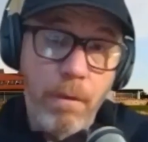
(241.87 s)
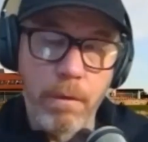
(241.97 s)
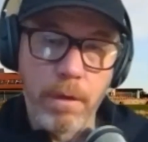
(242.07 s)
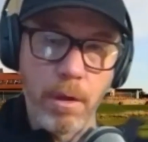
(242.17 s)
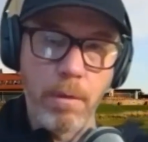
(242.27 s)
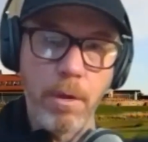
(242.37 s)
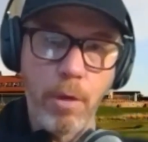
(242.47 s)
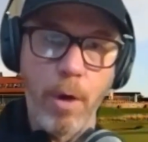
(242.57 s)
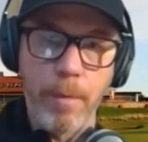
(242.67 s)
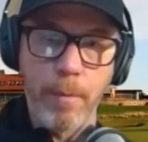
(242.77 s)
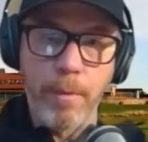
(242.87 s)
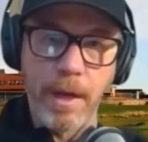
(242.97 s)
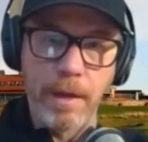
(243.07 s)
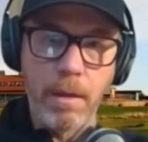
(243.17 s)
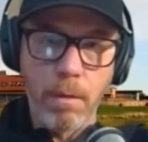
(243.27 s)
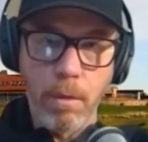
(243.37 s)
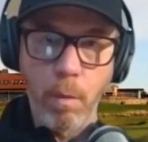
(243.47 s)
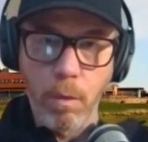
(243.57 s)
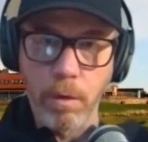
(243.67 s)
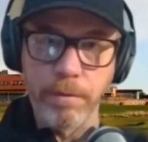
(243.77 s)
you might be protecting
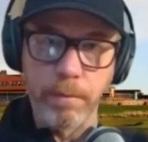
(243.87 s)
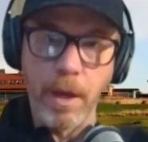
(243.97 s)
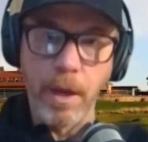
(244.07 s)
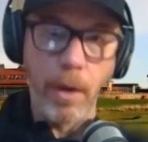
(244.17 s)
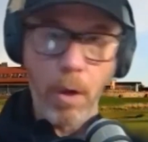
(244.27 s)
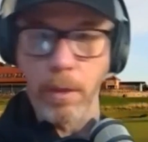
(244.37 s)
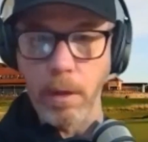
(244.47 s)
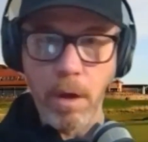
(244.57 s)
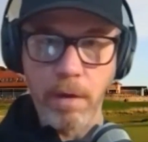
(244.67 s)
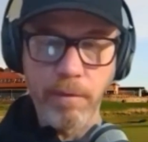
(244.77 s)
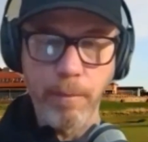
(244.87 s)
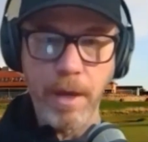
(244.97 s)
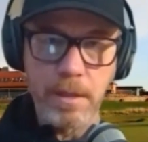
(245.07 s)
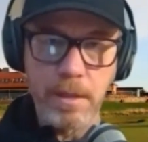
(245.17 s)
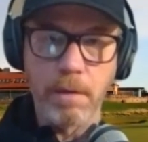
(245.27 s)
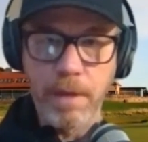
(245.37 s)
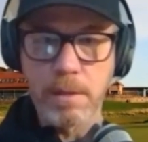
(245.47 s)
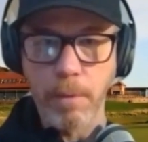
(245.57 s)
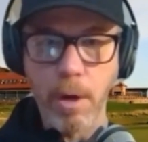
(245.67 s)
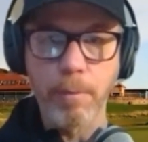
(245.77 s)
the water from going on the line of the putt. So if
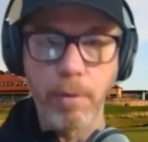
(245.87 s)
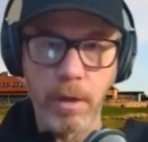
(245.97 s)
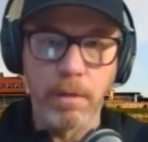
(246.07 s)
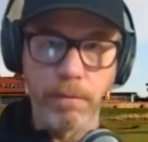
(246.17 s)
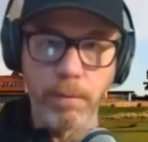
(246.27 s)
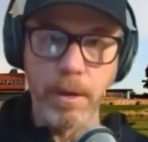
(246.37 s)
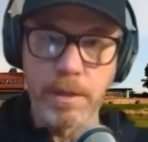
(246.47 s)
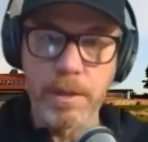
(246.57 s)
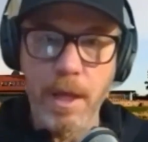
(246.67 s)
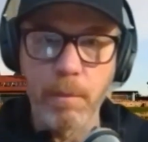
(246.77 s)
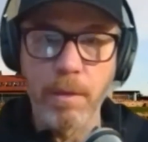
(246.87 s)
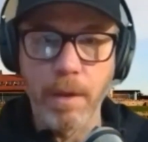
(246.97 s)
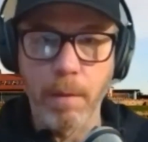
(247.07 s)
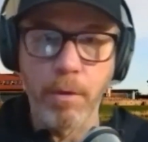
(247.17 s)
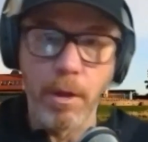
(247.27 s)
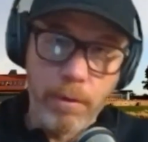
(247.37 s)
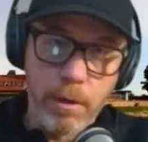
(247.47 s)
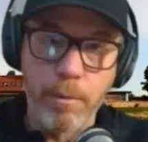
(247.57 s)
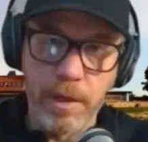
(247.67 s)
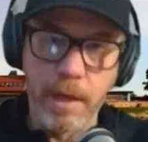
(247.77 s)
that's a byproduct of where you're standing with the umbrella
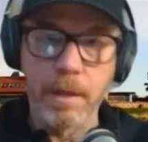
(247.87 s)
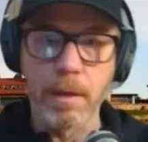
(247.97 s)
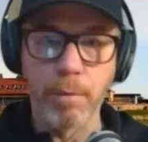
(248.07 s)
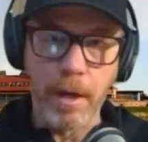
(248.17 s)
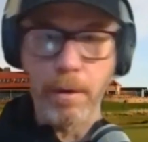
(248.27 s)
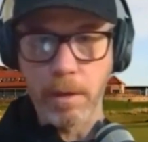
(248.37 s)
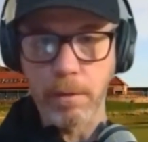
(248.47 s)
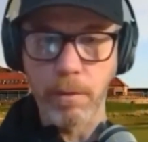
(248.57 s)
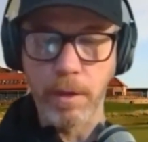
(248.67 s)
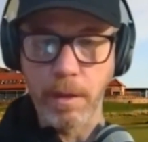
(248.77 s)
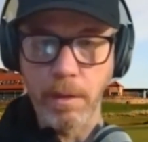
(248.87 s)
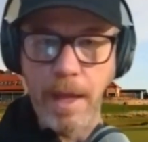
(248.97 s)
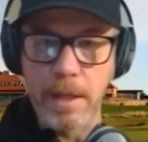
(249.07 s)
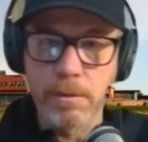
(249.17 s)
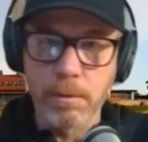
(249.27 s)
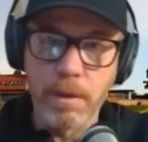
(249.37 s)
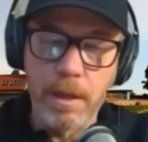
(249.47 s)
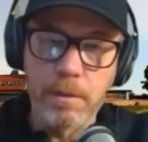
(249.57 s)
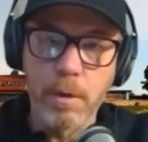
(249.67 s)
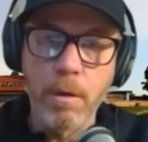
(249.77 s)
and you're protecting the player and you're doing that sort of
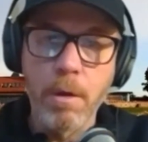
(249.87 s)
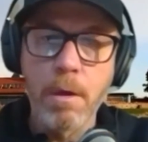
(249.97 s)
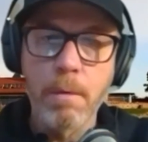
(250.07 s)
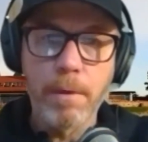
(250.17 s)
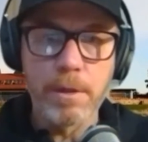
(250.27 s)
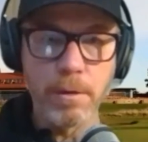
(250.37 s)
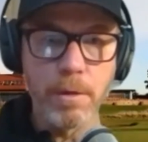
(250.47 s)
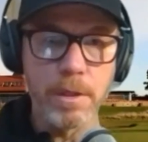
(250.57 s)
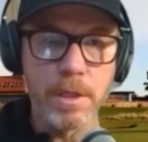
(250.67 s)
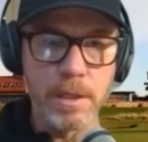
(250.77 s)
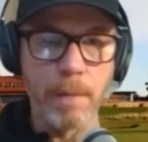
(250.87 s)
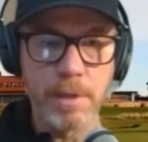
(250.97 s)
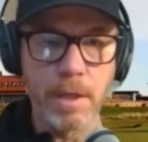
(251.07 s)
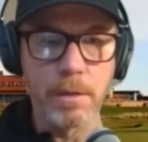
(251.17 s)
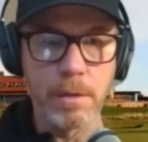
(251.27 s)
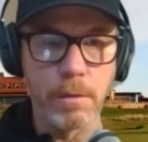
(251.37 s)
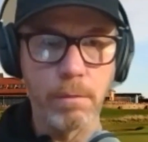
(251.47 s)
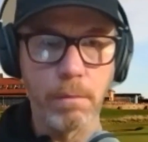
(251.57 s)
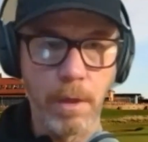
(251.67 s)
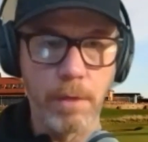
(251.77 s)
thing as well. But as soon as he steps in
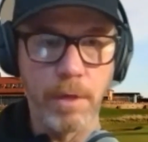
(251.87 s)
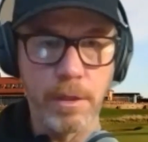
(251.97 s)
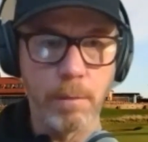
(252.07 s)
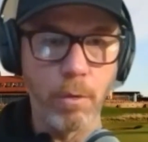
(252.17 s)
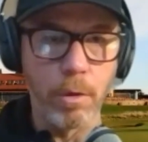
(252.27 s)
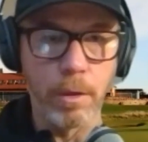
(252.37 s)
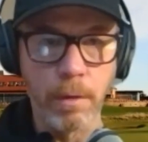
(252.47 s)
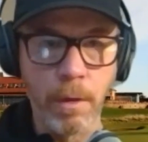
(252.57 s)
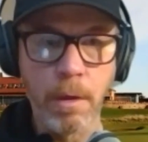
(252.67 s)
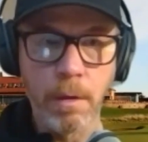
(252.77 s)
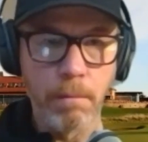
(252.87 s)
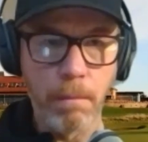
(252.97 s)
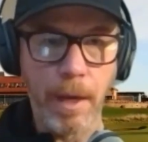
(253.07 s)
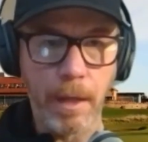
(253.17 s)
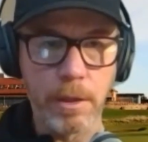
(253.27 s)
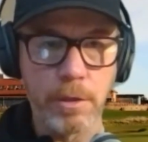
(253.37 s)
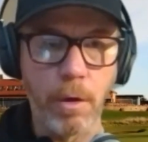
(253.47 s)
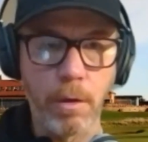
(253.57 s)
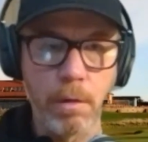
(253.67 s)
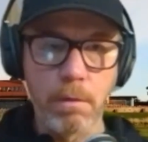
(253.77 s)
to address the ball and make the
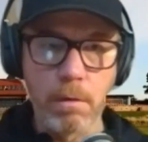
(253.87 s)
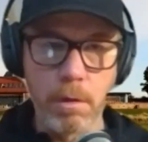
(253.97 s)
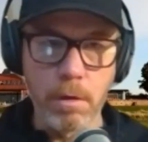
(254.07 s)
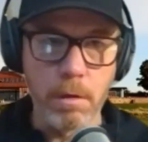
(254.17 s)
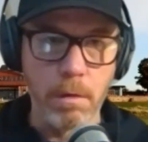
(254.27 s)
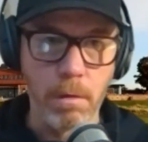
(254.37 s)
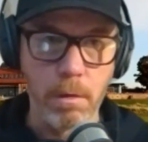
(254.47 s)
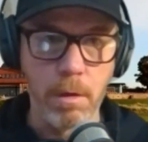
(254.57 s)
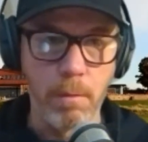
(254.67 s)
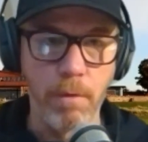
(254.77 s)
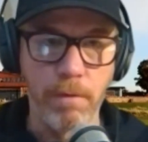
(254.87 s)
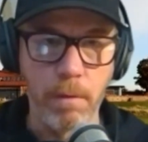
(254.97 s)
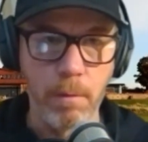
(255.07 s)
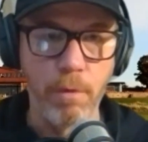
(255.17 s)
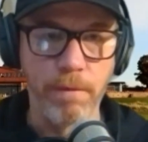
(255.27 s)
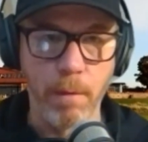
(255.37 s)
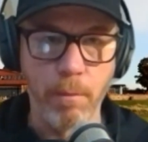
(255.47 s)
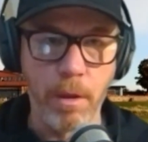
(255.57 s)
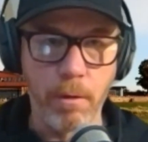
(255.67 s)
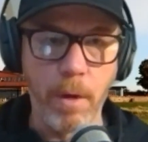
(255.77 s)
stroke, you move the
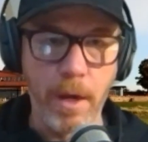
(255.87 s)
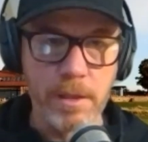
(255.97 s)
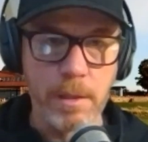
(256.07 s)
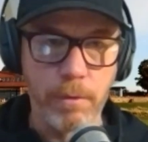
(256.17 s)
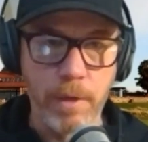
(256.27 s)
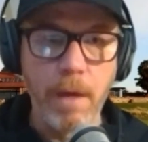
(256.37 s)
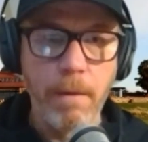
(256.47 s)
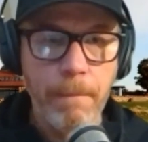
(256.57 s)
umbrella away. Simple, yeah?